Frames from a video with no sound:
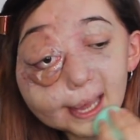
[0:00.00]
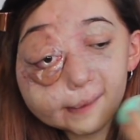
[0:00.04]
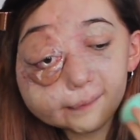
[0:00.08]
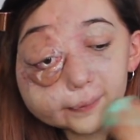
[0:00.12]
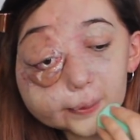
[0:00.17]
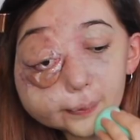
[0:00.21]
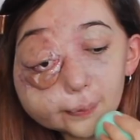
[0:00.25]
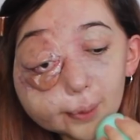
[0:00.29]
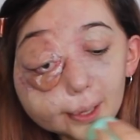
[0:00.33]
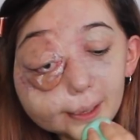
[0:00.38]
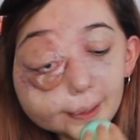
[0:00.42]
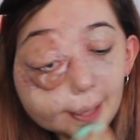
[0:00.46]

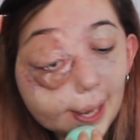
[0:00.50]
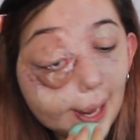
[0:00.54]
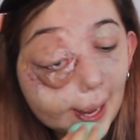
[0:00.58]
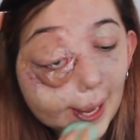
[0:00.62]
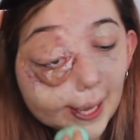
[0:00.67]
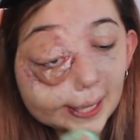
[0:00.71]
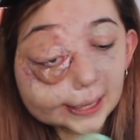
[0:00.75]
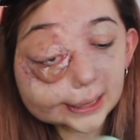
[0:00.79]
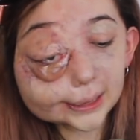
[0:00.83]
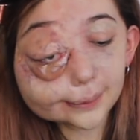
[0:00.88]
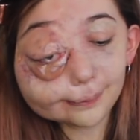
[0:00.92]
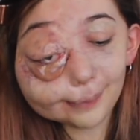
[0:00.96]
Everyone
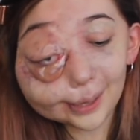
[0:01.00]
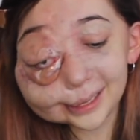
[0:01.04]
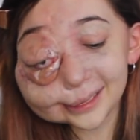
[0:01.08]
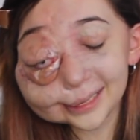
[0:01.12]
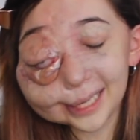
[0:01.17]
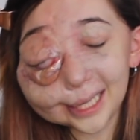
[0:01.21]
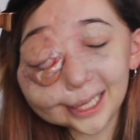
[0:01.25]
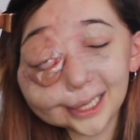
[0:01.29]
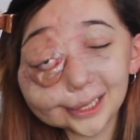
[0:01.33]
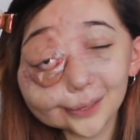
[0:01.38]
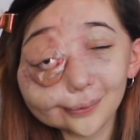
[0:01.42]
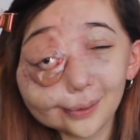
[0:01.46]
has bad
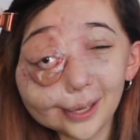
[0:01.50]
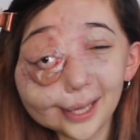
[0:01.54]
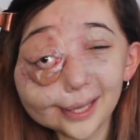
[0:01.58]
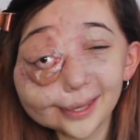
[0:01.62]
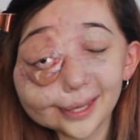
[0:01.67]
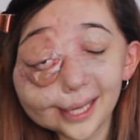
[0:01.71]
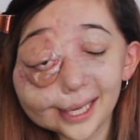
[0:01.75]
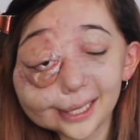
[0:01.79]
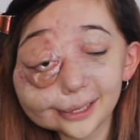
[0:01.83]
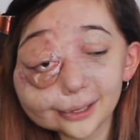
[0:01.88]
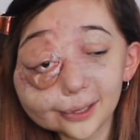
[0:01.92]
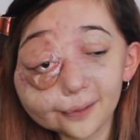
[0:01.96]
days where
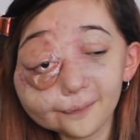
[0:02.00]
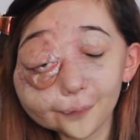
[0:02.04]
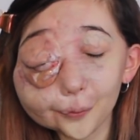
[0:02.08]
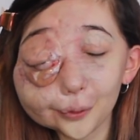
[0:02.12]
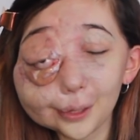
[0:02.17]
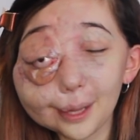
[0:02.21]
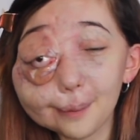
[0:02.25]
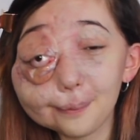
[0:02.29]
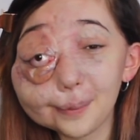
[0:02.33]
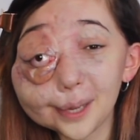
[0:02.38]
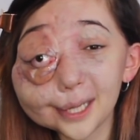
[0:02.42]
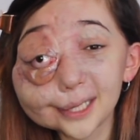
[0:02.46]
they don't feel
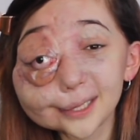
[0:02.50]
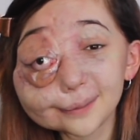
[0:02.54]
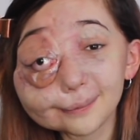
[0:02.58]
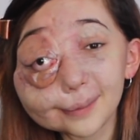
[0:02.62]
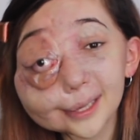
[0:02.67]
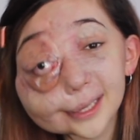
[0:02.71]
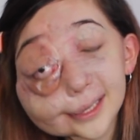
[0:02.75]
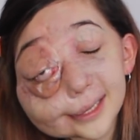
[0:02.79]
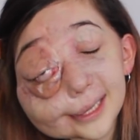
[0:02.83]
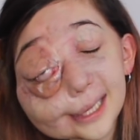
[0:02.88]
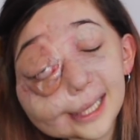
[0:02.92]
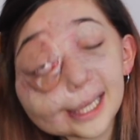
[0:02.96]
their best
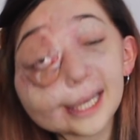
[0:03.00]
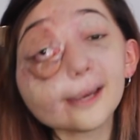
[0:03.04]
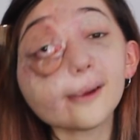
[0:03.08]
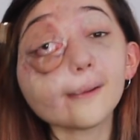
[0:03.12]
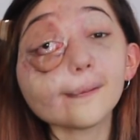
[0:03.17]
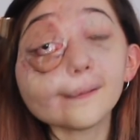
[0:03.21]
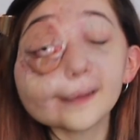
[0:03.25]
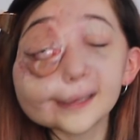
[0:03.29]
mentally or